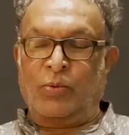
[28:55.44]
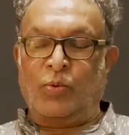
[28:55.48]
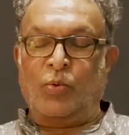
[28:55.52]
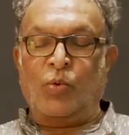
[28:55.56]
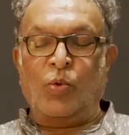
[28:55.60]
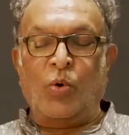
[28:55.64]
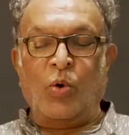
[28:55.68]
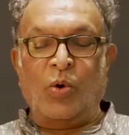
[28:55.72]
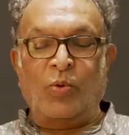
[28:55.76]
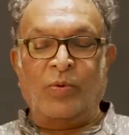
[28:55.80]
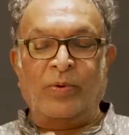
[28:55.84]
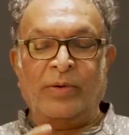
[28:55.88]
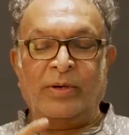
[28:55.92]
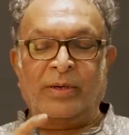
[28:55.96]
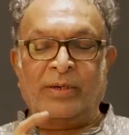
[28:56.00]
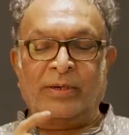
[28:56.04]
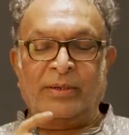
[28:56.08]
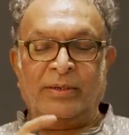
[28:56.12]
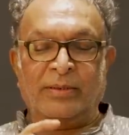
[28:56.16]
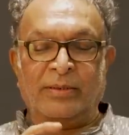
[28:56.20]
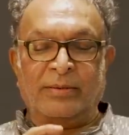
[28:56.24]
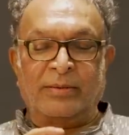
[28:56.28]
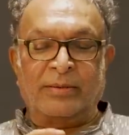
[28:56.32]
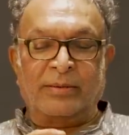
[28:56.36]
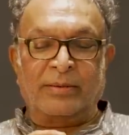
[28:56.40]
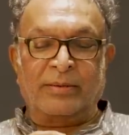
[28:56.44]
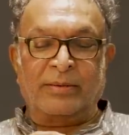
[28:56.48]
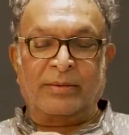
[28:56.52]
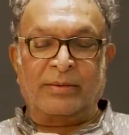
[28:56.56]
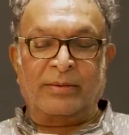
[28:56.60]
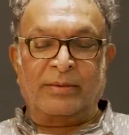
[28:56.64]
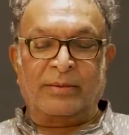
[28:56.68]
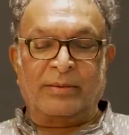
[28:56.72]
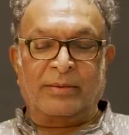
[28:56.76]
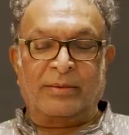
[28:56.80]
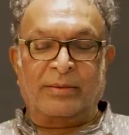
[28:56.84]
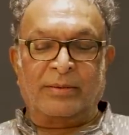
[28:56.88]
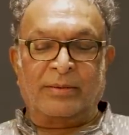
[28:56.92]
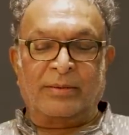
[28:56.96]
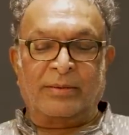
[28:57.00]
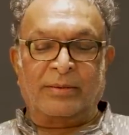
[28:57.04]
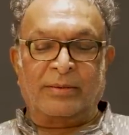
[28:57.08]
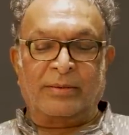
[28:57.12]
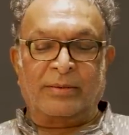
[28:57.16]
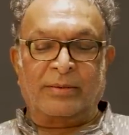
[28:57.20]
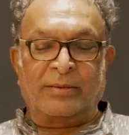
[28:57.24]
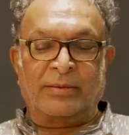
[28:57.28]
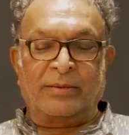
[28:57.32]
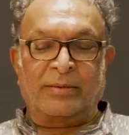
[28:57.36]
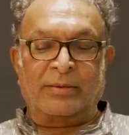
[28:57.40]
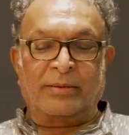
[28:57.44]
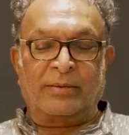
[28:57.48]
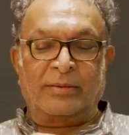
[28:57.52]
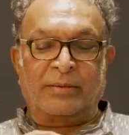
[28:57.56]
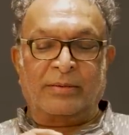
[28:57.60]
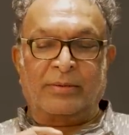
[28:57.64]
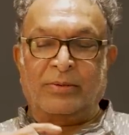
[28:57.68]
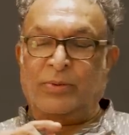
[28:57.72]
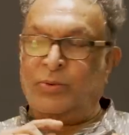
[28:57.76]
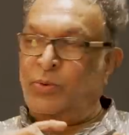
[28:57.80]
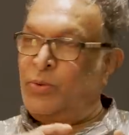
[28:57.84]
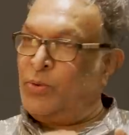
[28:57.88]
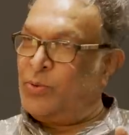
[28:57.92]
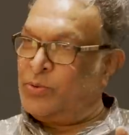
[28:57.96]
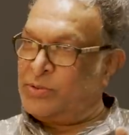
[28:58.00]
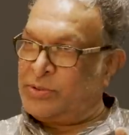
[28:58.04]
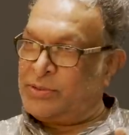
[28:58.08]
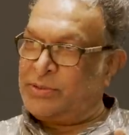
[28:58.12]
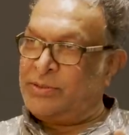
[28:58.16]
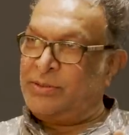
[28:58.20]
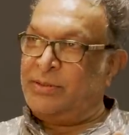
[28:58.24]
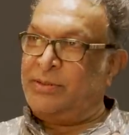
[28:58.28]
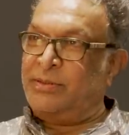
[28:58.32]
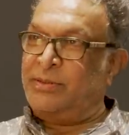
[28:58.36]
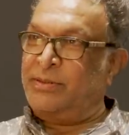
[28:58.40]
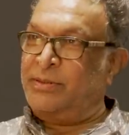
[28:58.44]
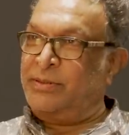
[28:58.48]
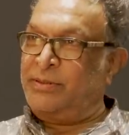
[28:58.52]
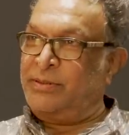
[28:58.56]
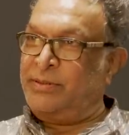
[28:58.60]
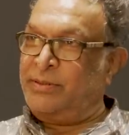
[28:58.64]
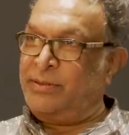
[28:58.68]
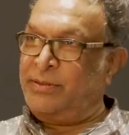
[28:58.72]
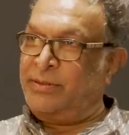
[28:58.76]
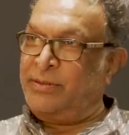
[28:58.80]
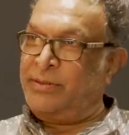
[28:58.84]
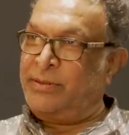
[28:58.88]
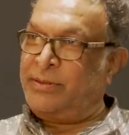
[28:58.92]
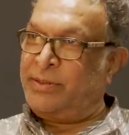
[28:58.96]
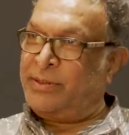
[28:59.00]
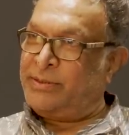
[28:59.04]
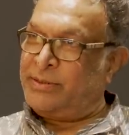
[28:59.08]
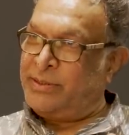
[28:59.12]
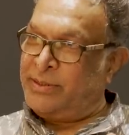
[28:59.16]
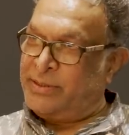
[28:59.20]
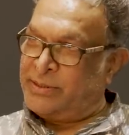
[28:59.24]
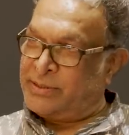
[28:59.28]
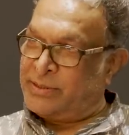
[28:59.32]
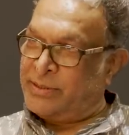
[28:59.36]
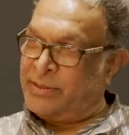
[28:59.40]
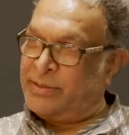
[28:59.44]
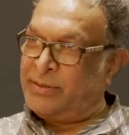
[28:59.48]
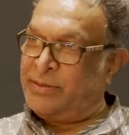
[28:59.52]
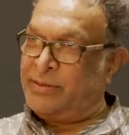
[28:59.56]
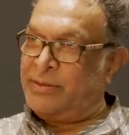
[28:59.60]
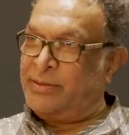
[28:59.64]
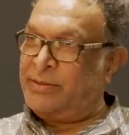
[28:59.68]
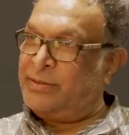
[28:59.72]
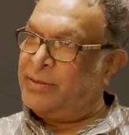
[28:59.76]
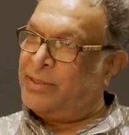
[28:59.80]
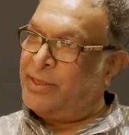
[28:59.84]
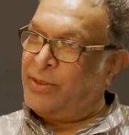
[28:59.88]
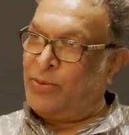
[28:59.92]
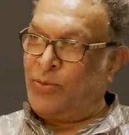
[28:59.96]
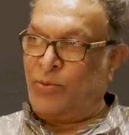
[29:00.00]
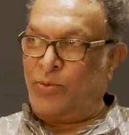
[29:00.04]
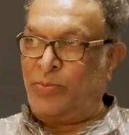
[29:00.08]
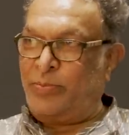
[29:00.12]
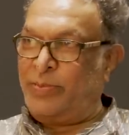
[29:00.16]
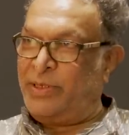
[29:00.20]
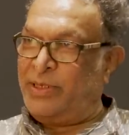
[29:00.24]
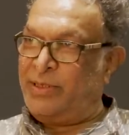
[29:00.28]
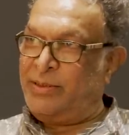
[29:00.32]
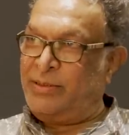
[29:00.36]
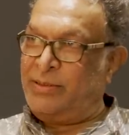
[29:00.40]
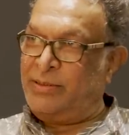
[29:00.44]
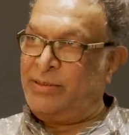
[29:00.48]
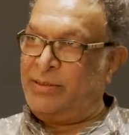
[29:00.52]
whoever knows Rajini sir, they know me.